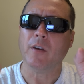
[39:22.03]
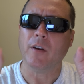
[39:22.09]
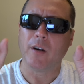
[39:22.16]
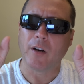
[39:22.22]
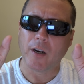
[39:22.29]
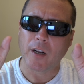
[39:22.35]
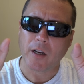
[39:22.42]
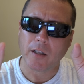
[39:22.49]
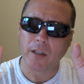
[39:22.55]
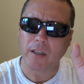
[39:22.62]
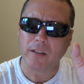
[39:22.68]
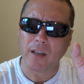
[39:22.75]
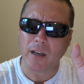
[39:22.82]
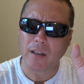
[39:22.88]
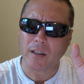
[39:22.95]
You're going to
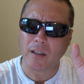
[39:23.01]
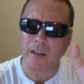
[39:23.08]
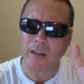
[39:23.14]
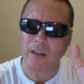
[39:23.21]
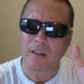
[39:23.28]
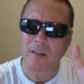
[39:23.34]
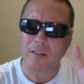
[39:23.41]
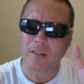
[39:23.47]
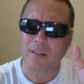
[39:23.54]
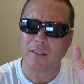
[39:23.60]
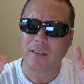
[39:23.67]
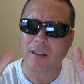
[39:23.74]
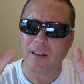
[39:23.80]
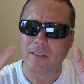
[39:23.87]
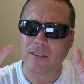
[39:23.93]
click that link.
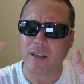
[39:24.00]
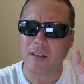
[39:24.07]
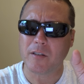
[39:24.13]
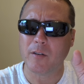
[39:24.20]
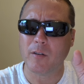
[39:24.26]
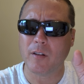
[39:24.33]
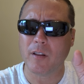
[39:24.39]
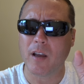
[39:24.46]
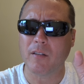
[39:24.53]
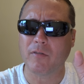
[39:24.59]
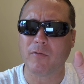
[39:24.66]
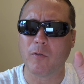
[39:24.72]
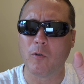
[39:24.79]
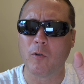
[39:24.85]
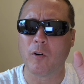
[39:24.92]
It takes you to that
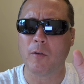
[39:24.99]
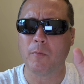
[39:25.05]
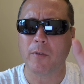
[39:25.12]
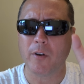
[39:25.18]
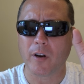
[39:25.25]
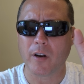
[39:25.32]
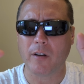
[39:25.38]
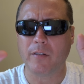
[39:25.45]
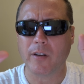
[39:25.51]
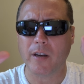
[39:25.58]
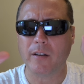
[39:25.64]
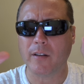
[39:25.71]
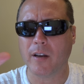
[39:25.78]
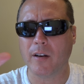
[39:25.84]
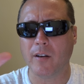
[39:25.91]
form. You're going to
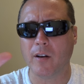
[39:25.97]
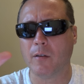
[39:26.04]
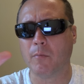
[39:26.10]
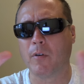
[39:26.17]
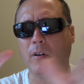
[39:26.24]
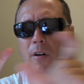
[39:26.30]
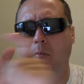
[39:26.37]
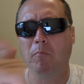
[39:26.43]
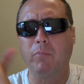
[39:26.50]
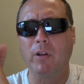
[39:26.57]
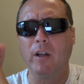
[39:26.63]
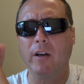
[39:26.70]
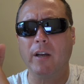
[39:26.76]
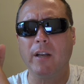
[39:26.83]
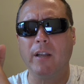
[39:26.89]
take that number and
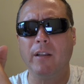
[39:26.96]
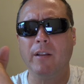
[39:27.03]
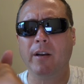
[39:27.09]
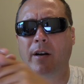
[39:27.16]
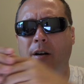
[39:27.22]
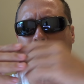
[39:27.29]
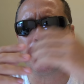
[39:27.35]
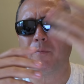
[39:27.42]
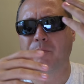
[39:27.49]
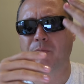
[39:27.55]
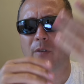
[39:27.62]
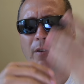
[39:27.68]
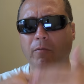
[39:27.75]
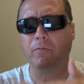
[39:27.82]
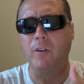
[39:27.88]
plug it in there.
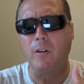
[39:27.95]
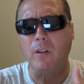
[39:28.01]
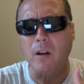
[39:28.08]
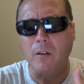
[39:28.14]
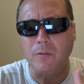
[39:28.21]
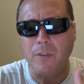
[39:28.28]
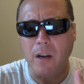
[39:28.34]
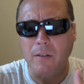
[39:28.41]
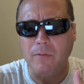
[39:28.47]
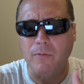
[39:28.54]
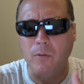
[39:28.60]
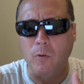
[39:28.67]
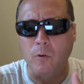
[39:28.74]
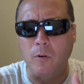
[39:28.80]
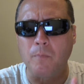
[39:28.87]
Fill out
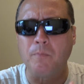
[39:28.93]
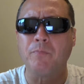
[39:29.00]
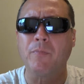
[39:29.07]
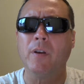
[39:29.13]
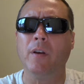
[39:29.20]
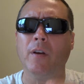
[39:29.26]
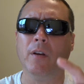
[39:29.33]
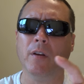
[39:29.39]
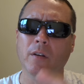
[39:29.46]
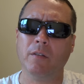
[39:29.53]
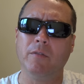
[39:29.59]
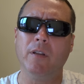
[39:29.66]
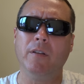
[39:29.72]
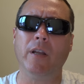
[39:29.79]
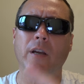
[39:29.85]
that form.
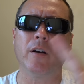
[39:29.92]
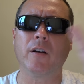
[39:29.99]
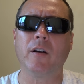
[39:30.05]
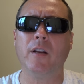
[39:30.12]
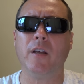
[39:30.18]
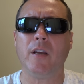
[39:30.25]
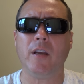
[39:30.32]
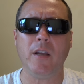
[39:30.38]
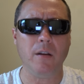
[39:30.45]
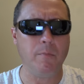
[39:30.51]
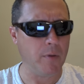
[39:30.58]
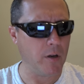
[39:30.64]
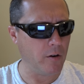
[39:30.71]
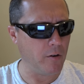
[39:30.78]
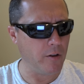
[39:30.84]
Then they're going to
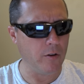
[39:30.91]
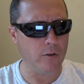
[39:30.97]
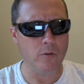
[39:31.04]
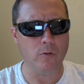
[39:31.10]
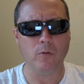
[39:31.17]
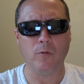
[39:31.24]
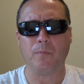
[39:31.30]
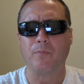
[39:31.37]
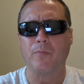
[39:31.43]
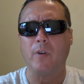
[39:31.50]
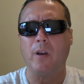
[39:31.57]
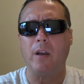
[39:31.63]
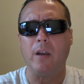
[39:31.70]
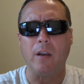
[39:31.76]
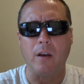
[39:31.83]
email you
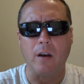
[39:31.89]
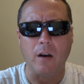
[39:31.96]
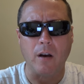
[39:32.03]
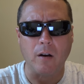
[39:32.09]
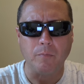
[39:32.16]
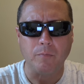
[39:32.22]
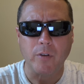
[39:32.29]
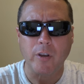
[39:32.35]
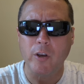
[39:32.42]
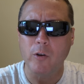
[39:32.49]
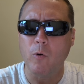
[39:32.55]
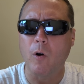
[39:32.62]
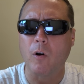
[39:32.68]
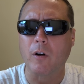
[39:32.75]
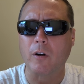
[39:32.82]
a
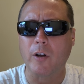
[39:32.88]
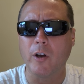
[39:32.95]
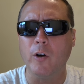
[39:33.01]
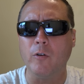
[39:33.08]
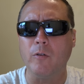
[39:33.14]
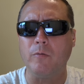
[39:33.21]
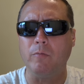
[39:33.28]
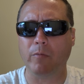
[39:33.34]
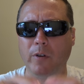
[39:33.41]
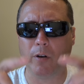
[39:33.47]
QR code.